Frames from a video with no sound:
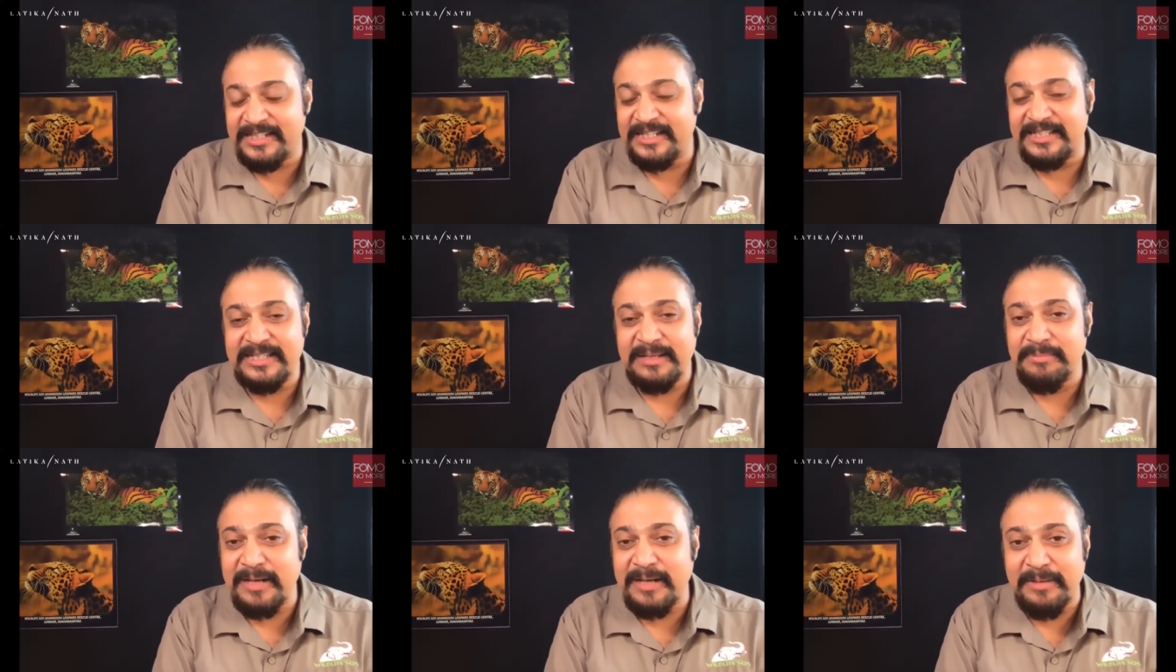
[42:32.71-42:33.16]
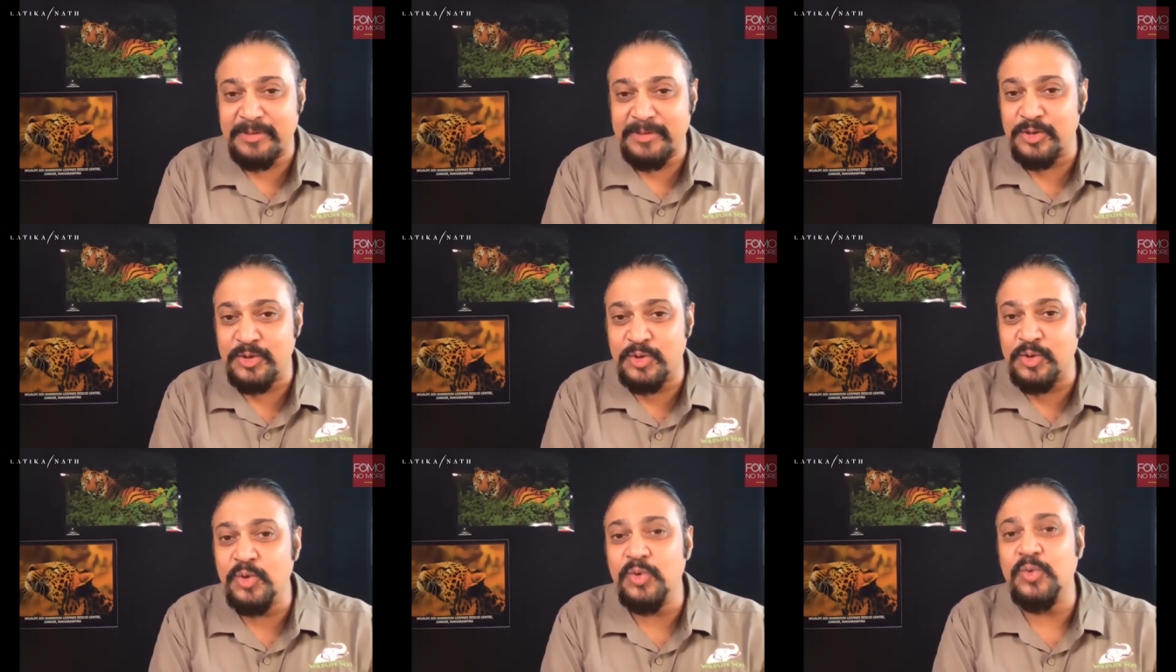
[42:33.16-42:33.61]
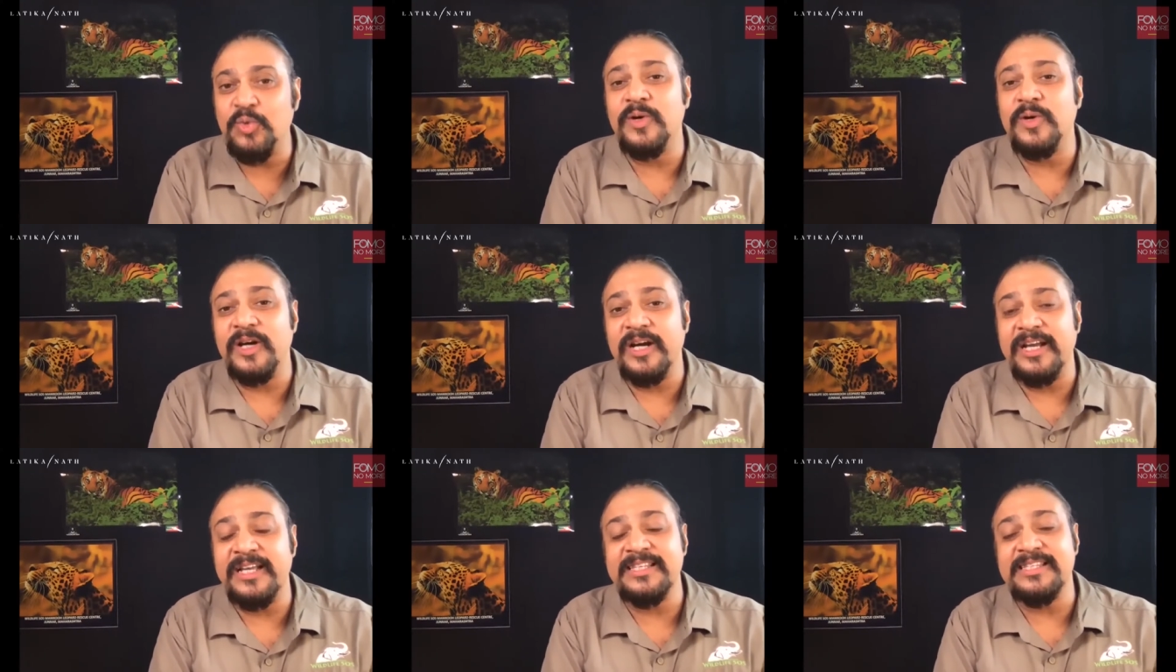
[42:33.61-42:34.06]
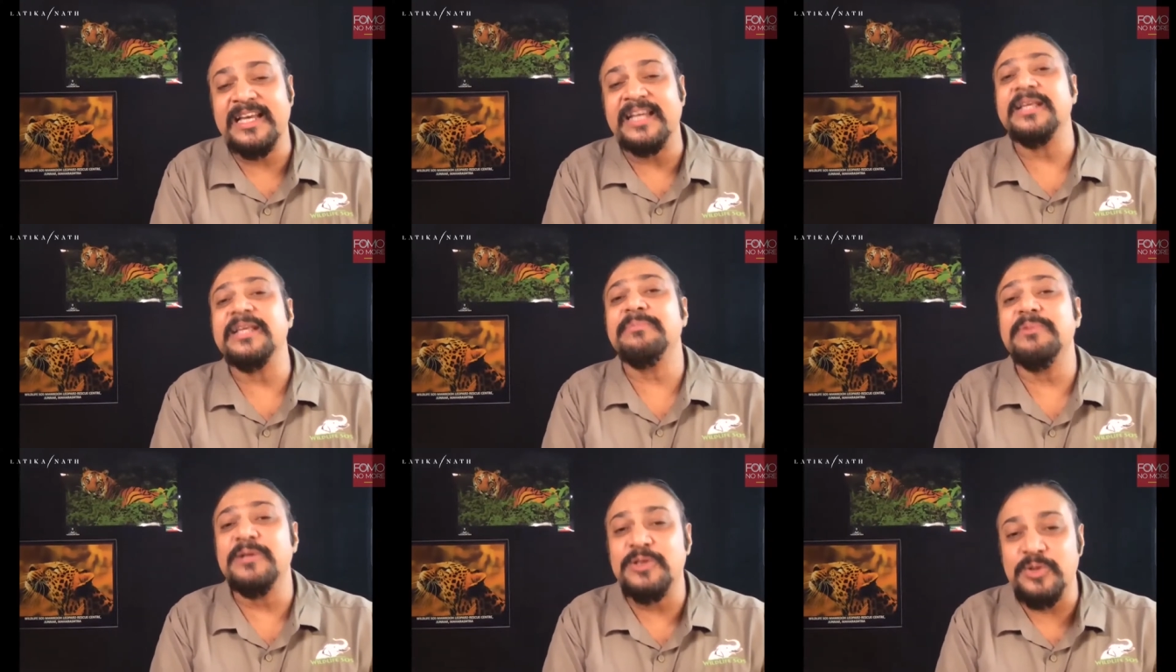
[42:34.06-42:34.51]
And sometimes the zoo is
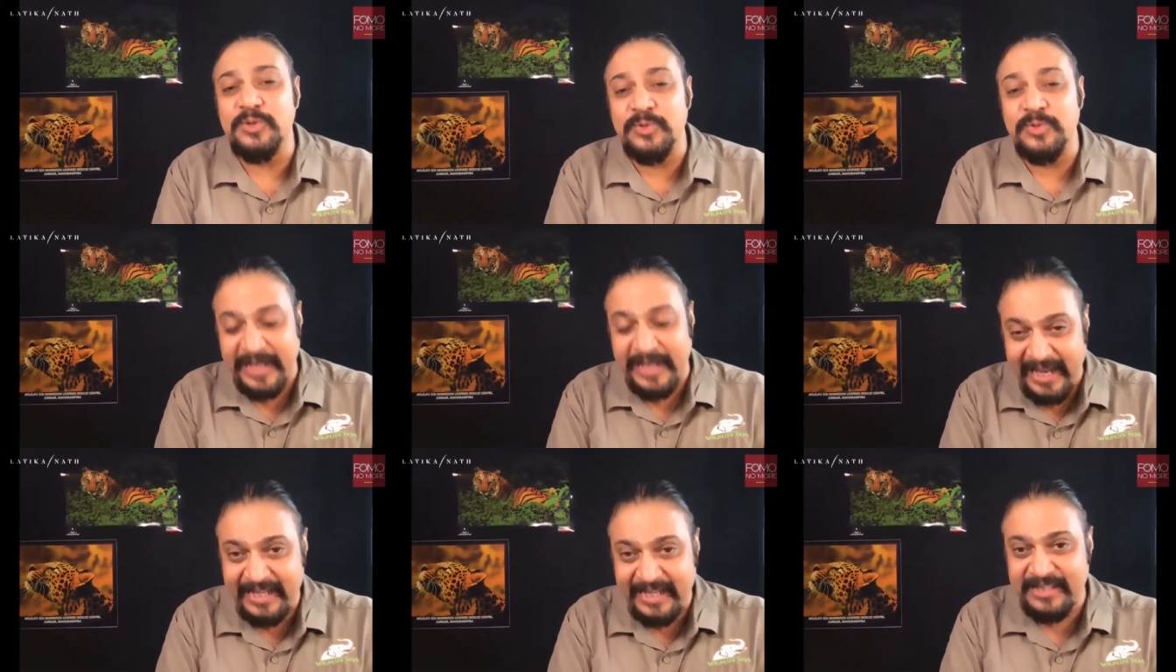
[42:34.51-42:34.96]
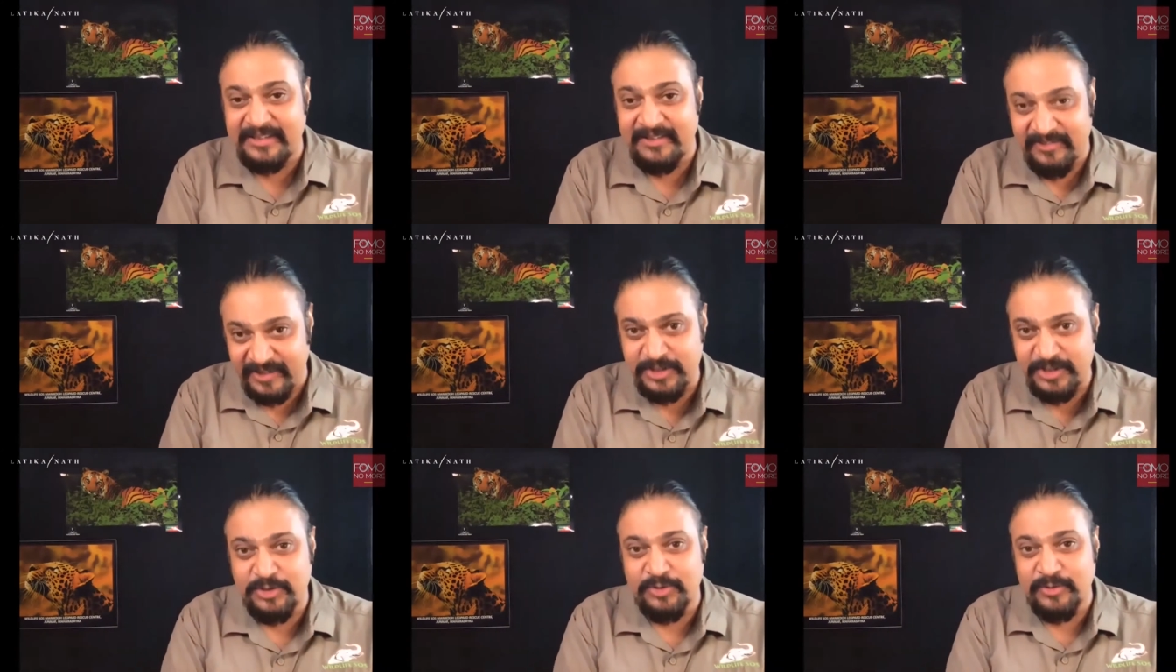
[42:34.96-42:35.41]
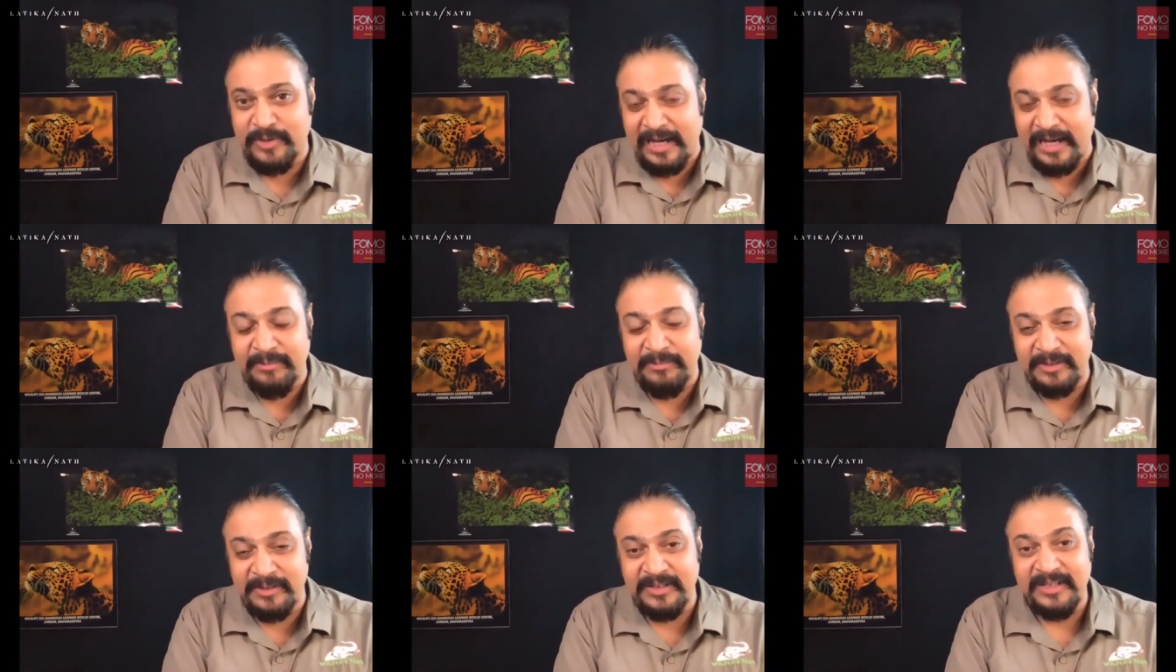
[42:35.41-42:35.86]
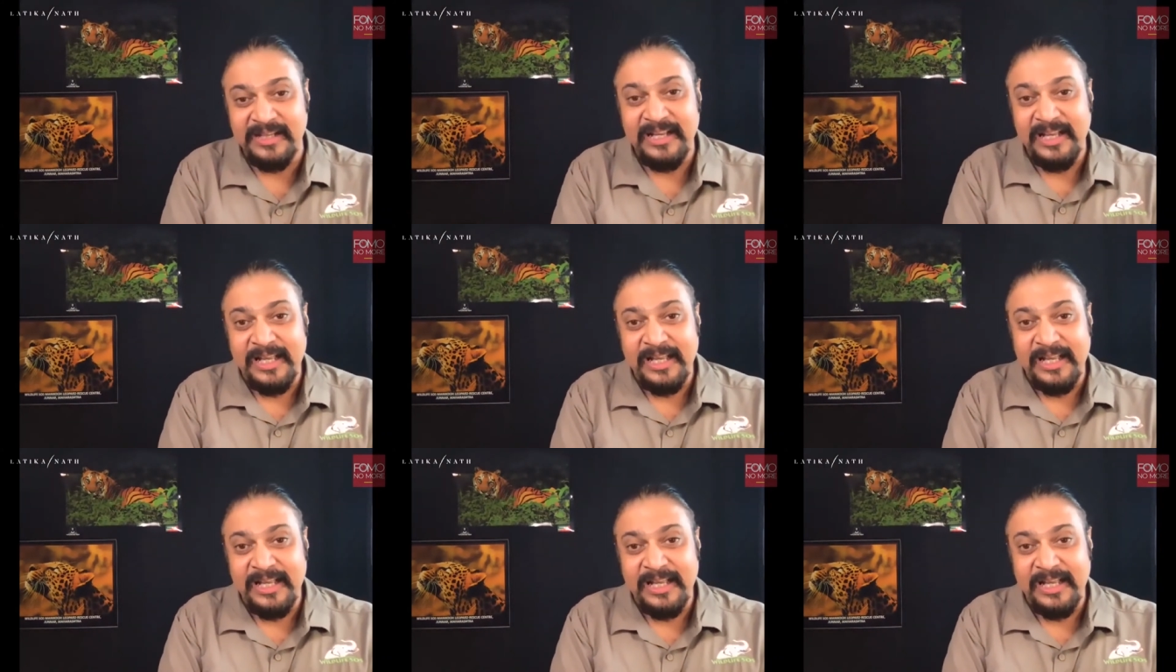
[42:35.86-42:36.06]
unable to take the rescued animal.